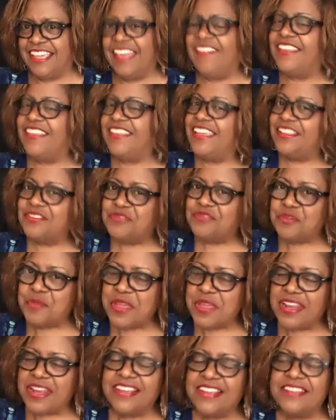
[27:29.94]
the
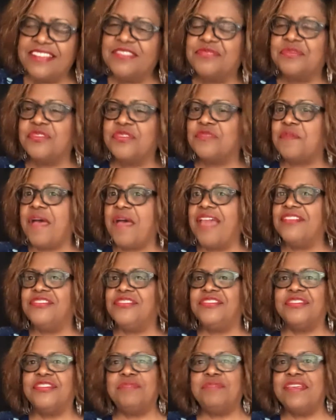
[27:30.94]
instrumentalist response
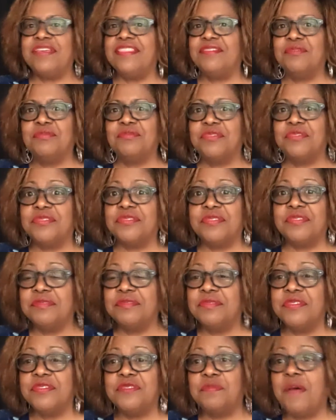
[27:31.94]
should be the re the
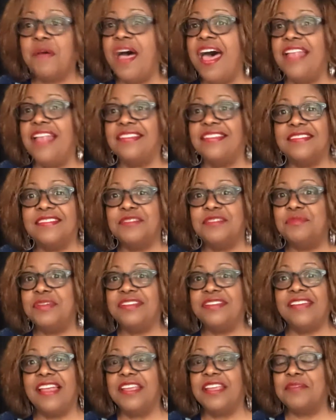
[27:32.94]
response to me
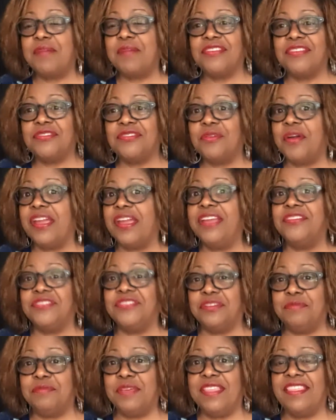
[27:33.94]
telling my story. It
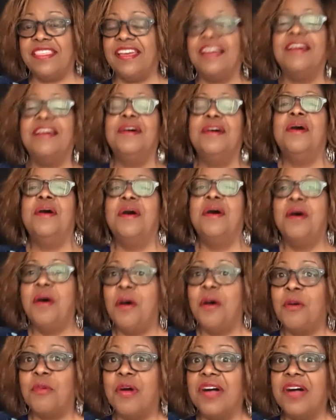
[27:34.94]
should be the,
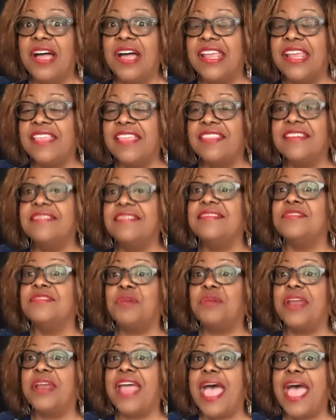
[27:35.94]
well, honey, this is
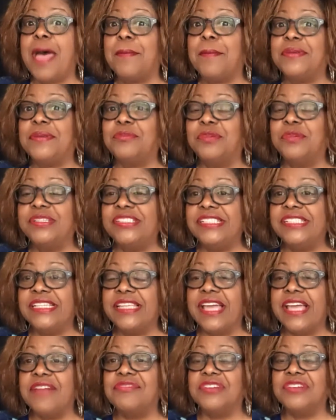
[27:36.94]
what happened when she
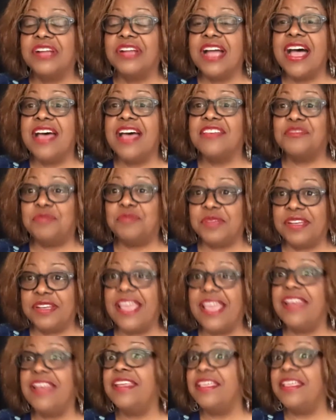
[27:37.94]
left her husband.
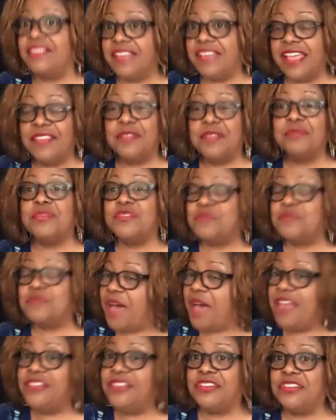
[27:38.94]
And then the
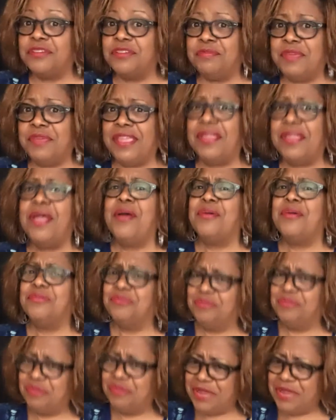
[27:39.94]
response should be,
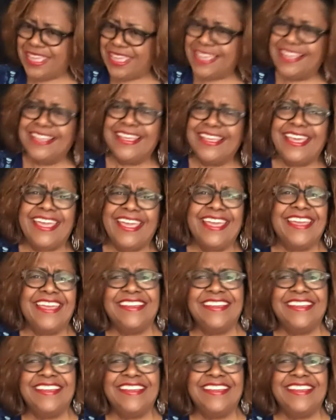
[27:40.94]
really?